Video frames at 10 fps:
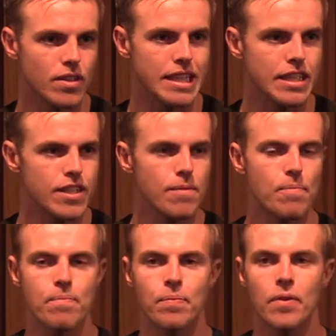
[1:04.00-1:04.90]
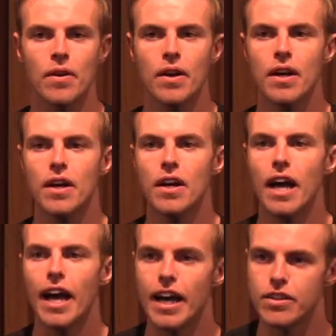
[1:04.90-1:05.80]
niche,
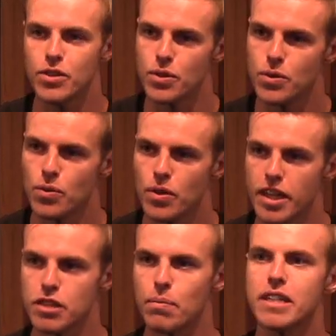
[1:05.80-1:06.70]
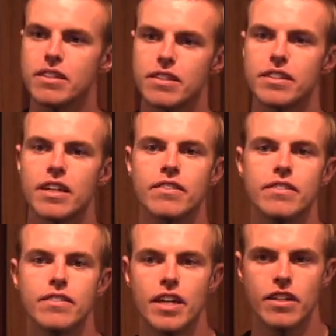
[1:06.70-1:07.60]
and to express itself
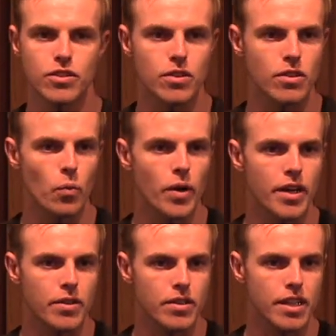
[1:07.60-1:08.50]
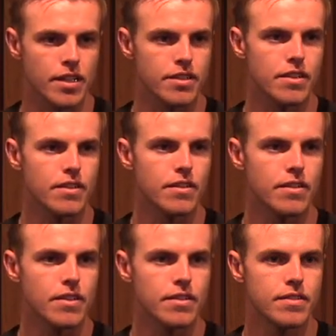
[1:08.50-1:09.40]
in a certain way or niche
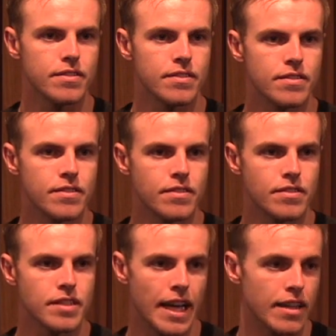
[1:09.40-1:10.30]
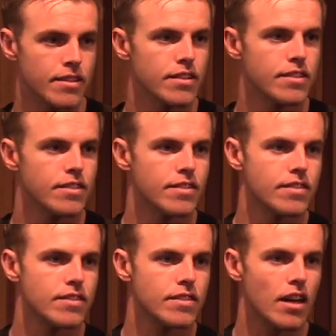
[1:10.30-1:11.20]
and
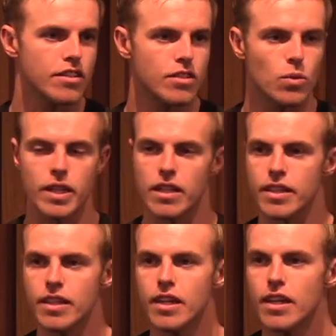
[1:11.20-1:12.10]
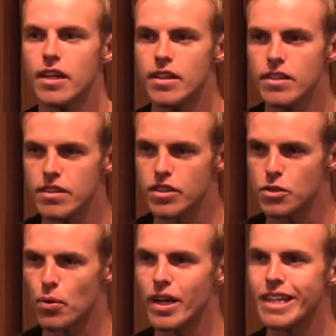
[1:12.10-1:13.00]
consequently to
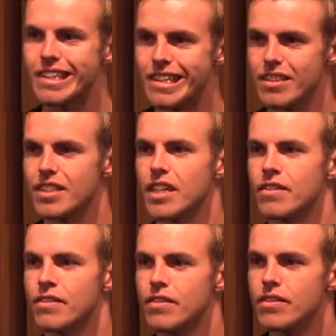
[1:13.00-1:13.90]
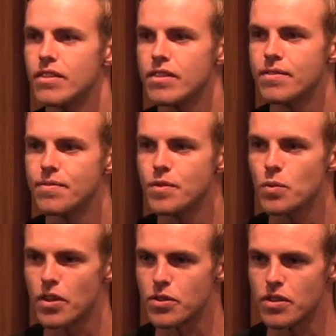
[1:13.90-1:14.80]
spread itself
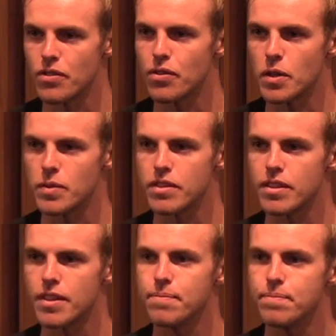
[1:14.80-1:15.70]
with a certain frequency